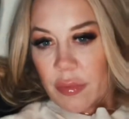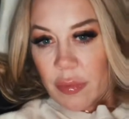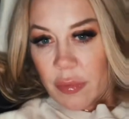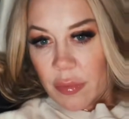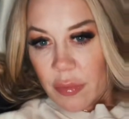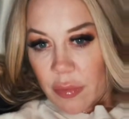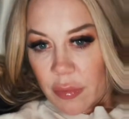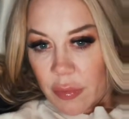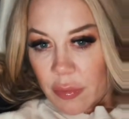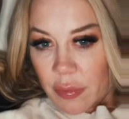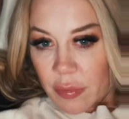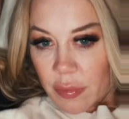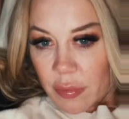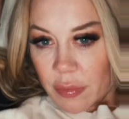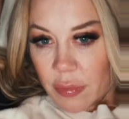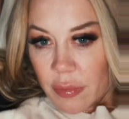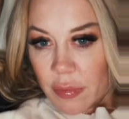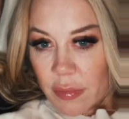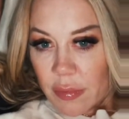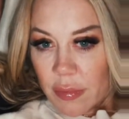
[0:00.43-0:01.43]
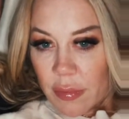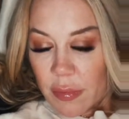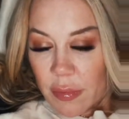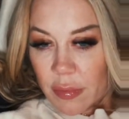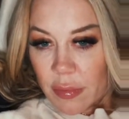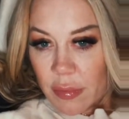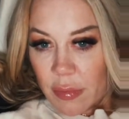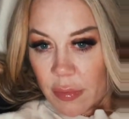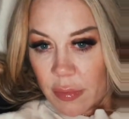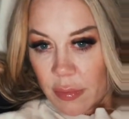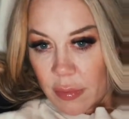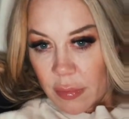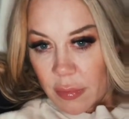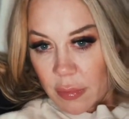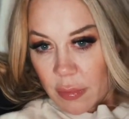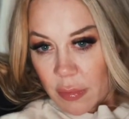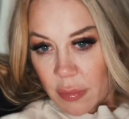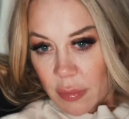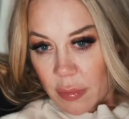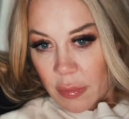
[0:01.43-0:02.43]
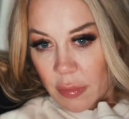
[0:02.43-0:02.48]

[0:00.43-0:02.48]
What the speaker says: The person shown says nothing.